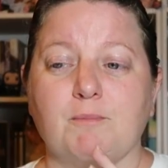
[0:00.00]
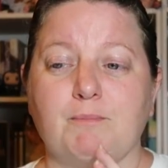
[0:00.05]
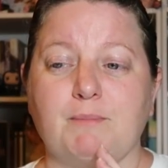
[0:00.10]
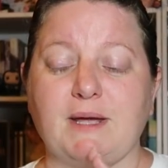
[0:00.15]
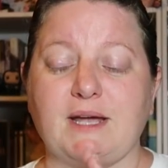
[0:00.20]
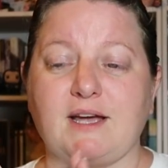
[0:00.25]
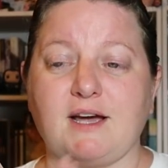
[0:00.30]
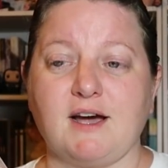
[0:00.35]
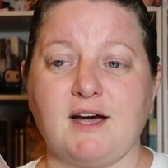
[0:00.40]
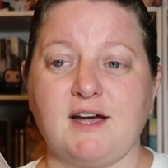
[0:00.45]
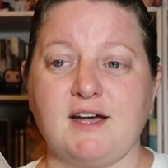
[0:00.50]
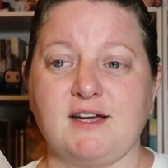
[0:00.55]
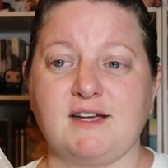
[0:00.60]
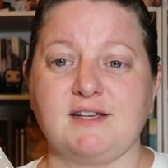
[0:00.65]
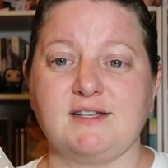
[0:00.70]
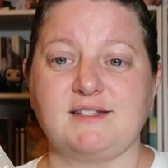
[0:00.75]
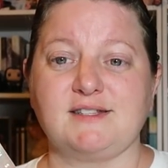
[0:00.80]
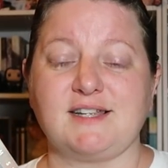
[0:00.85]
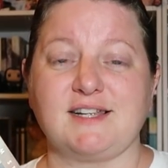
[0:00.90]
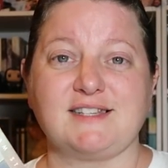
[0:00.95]

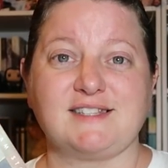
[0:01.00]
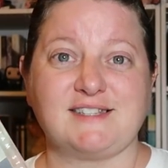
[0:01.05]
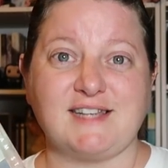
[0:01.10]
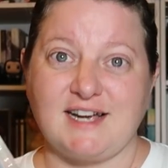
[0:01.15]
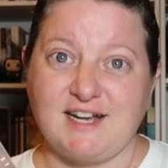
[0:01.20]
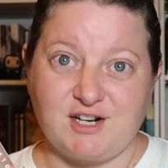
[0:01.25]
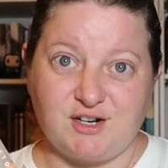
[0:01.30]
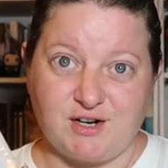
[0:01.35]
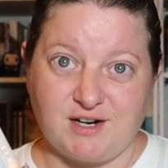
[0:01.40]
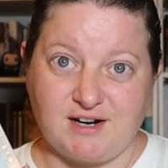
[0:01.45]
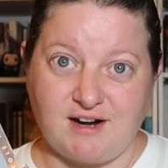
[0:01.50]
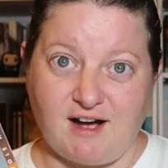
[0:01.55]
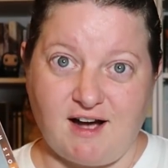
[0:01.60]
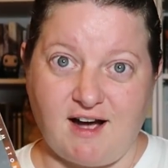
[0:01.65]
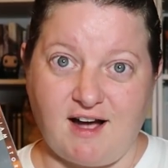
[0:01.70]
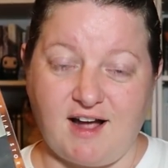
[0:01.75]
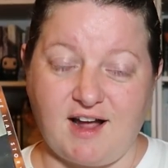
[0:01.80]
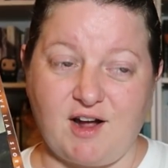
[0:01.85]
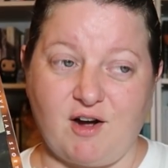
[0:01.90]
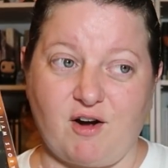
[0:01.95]
because Xander and
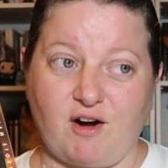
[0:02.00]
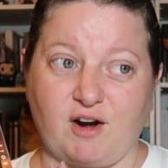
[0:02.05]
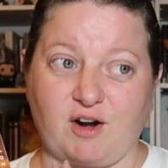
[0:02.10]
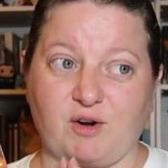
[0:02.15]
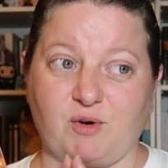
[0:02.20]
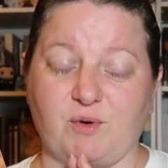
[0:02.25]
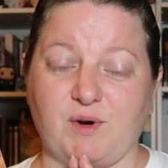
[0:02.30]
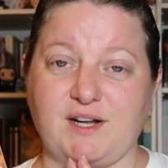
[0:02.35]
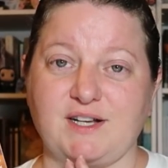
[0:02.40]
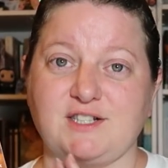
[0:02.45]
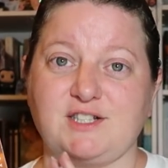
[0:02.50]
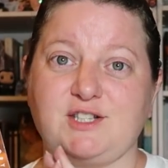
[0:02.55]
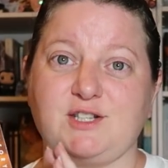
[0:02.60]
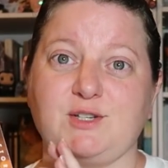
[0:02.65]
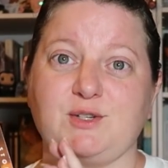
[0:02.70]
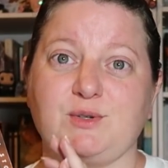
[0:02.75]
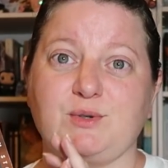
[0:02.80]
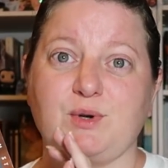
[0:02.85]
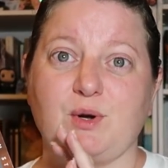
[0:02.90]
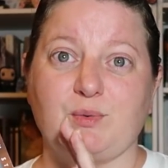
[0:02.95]
I are going
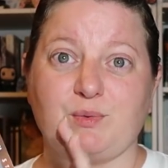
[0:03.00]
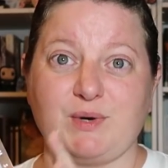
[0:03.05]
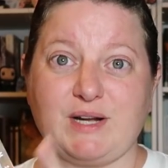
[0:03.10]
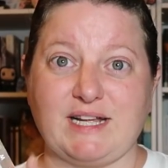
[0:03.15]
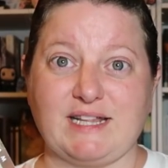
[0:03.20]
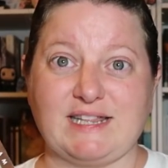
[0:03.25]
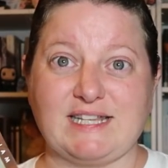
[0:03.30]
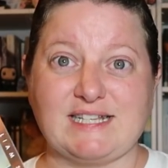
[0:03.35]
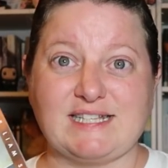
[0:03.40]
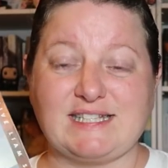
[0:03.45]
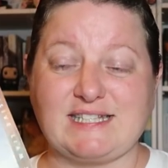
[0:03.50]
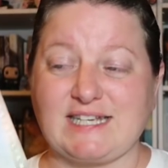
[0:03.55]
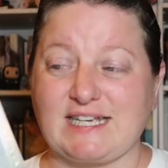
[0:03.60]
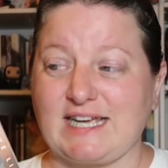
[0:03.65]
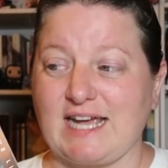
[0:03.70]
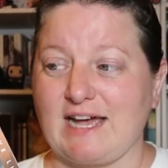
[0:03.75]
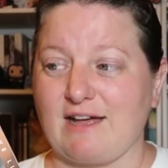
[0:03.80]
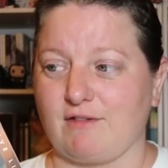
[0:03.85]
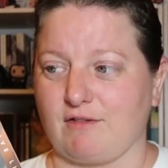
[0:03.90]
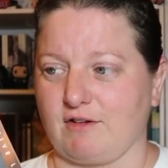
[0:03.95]
to read this
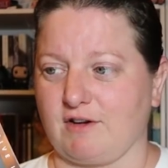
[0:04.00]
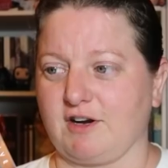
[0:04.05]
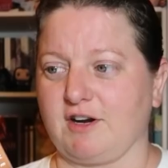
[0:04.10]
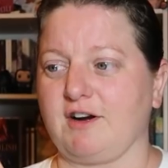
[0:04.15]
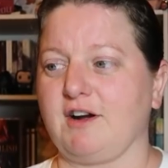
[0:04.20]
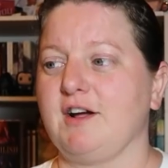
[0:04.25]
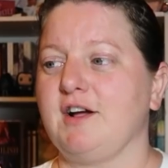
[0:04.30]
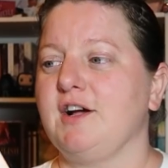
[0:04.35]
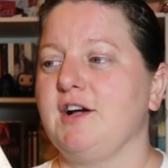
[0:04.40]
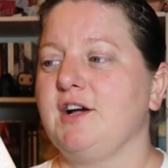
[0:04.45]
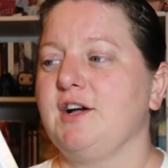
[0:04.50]
together.